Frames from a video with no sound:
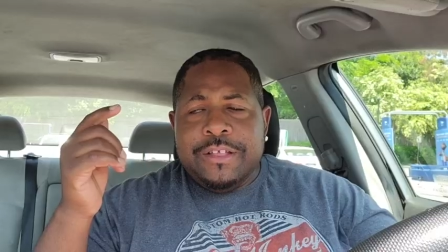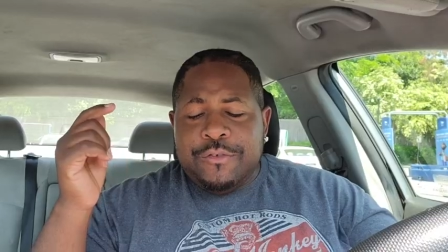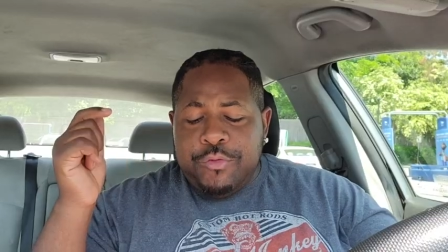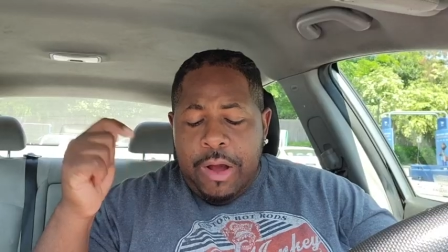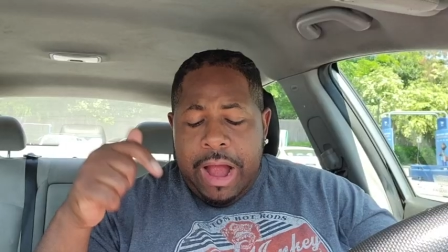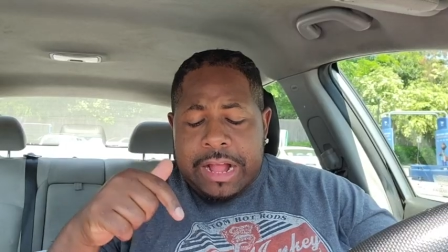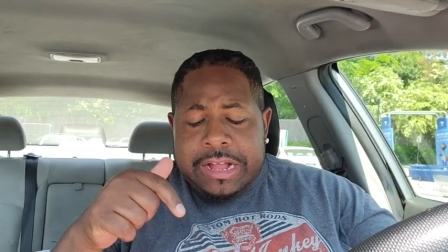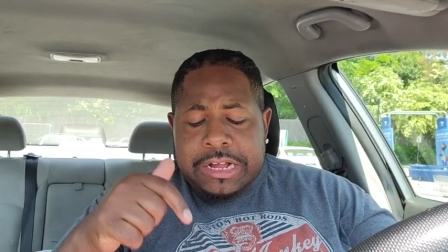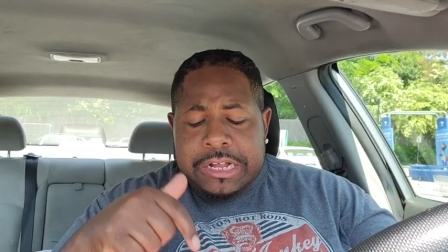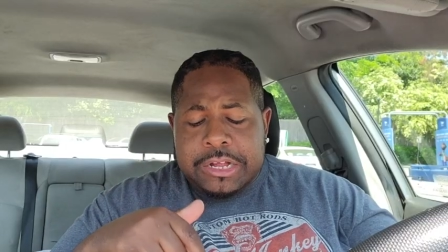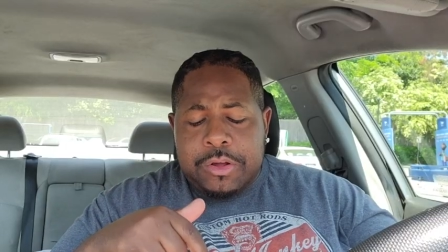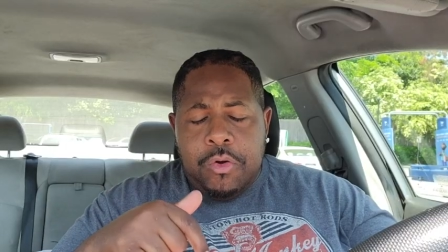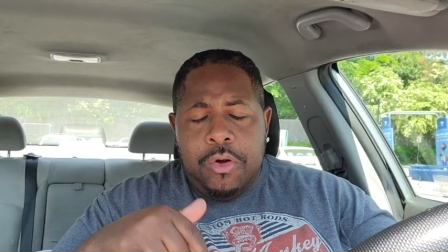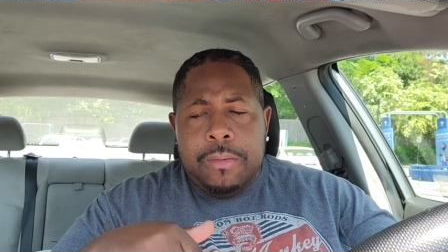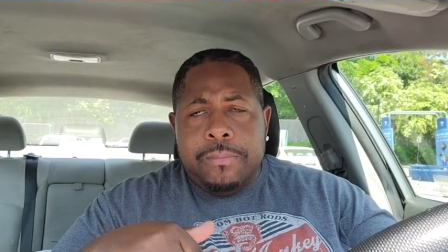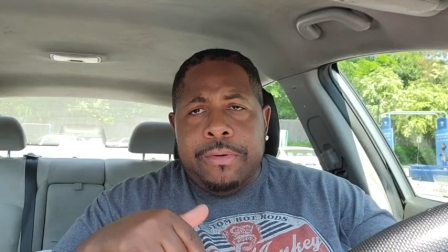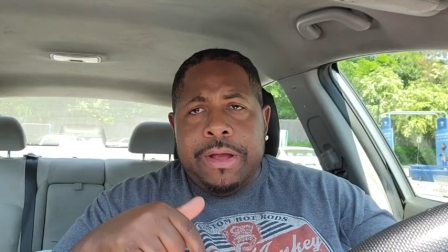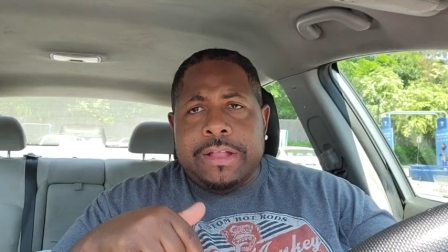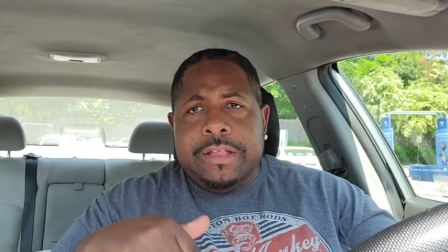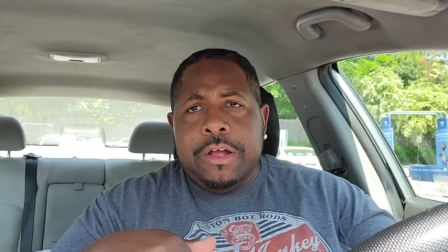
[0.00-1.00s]
try these
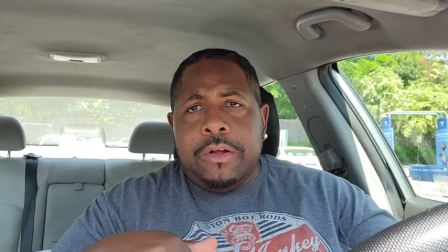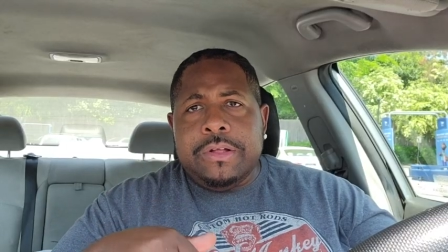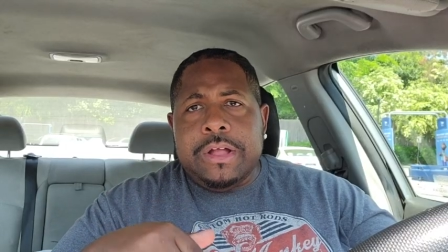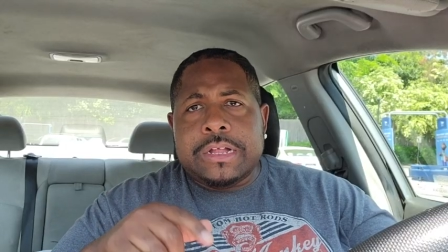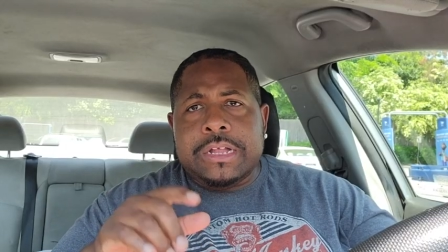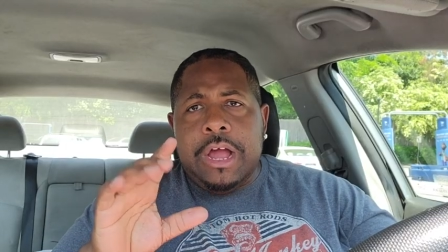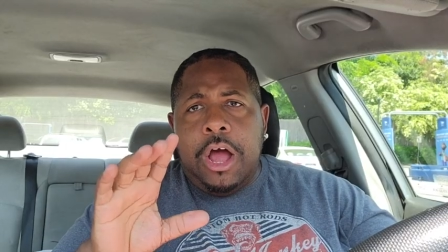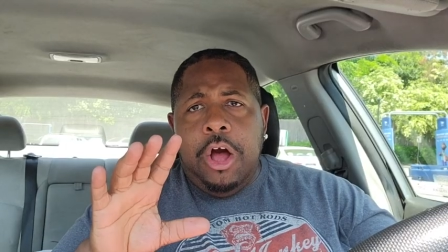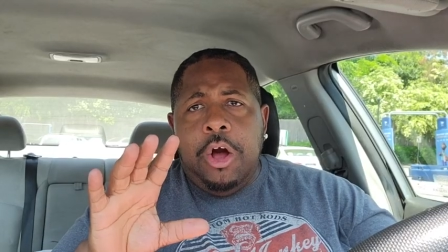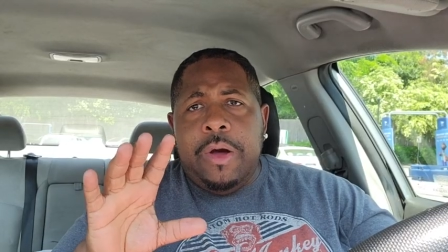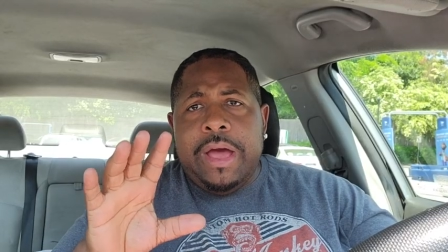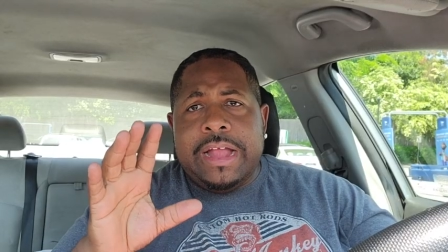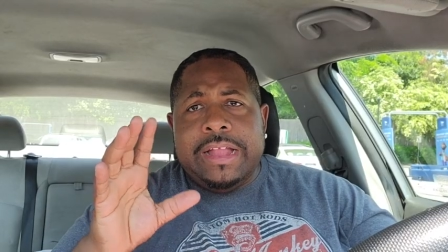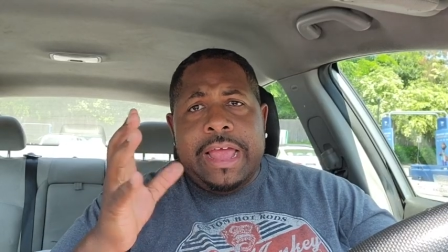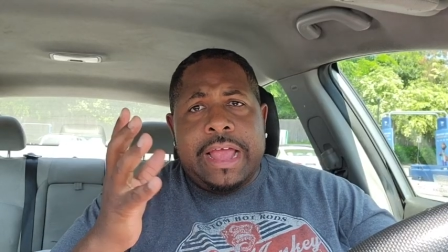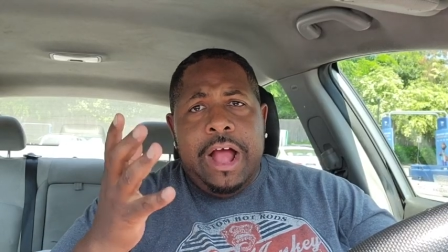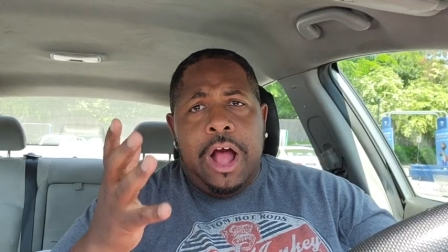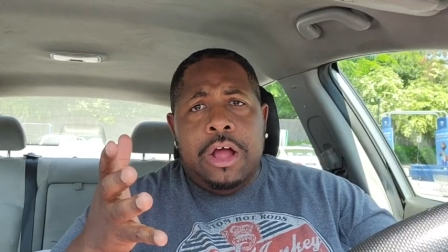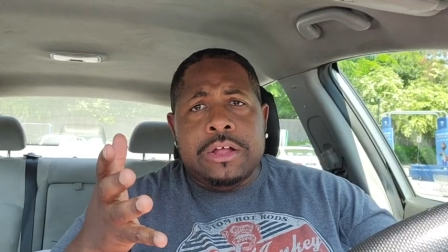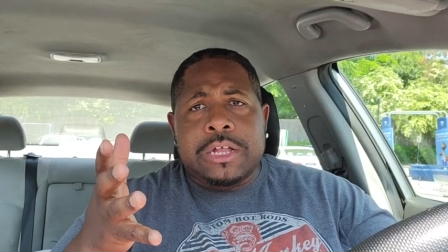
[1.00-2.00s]
cornbread donuts. Oh, and
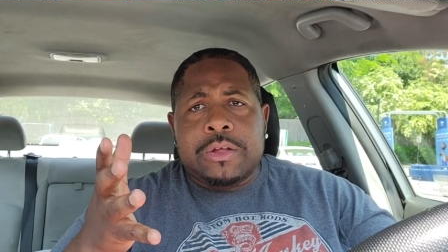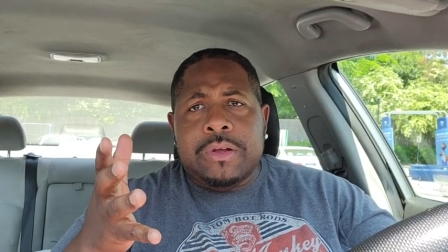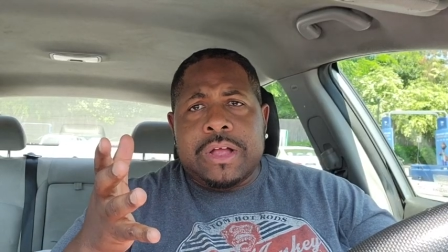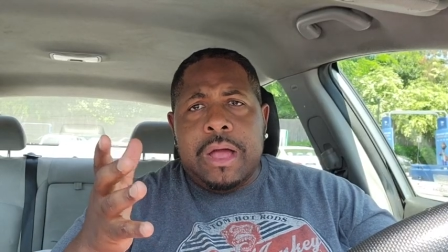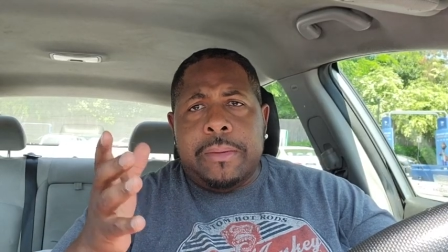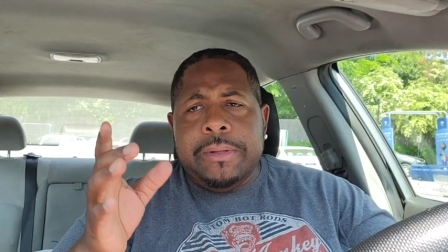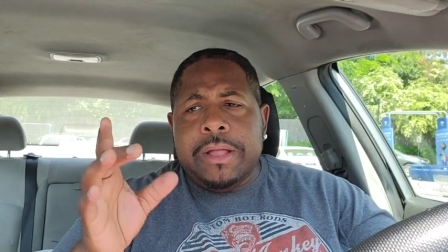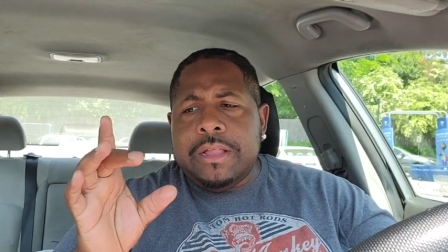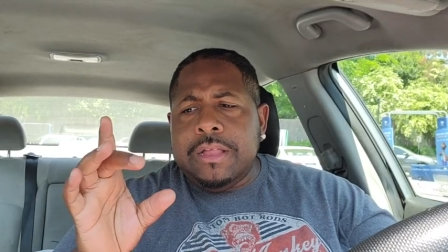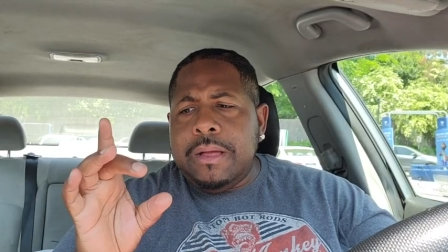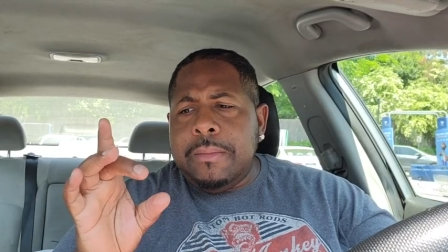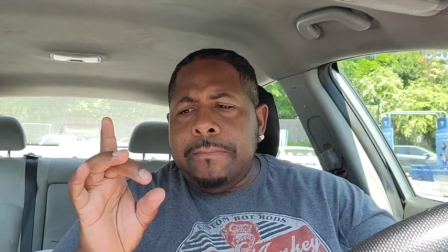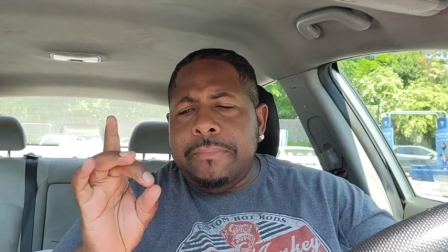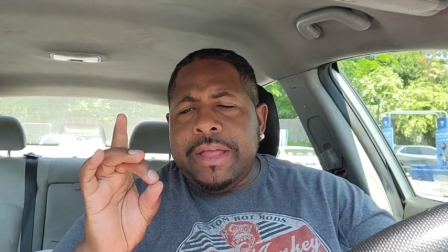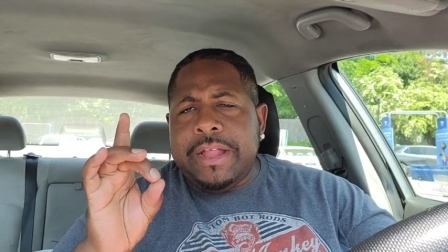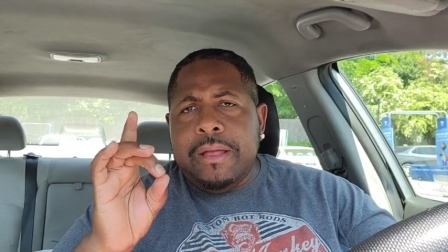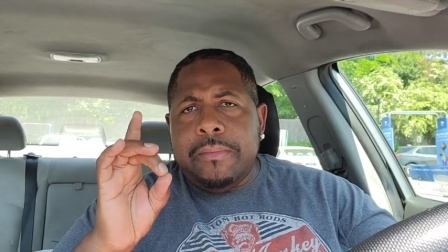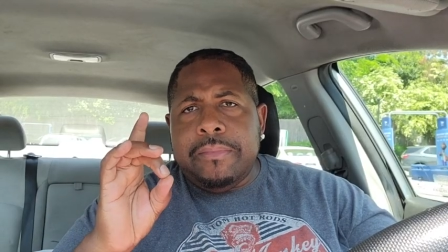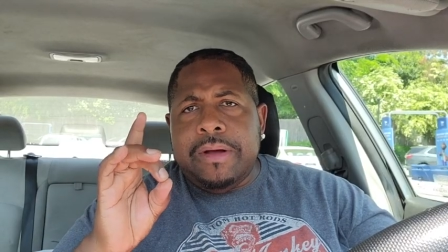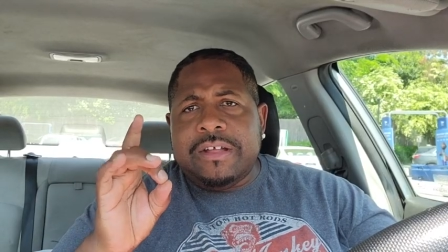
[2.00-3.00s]
they also come in little
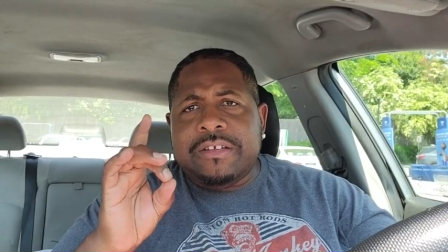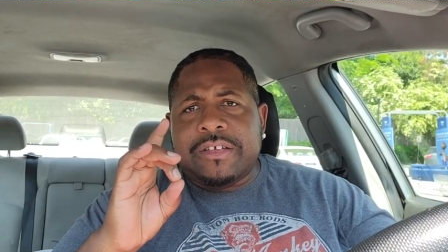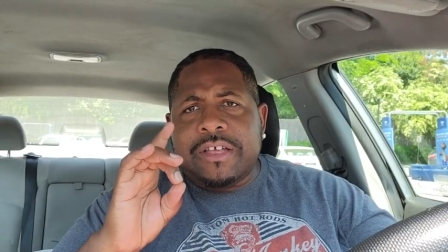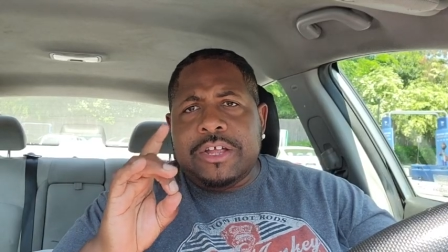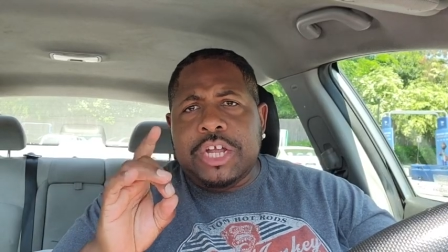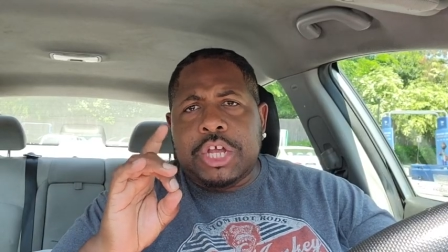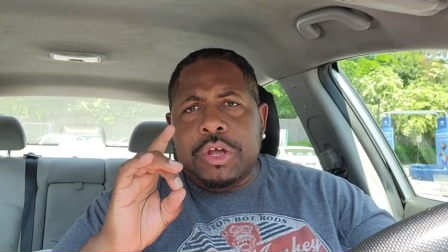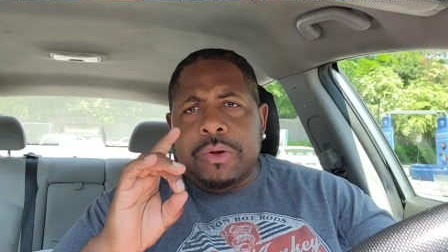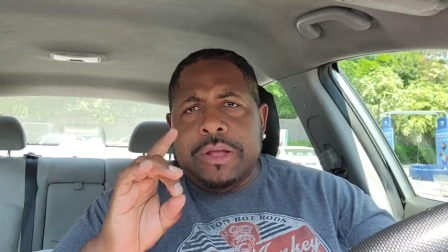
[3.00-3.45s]
mini munchkin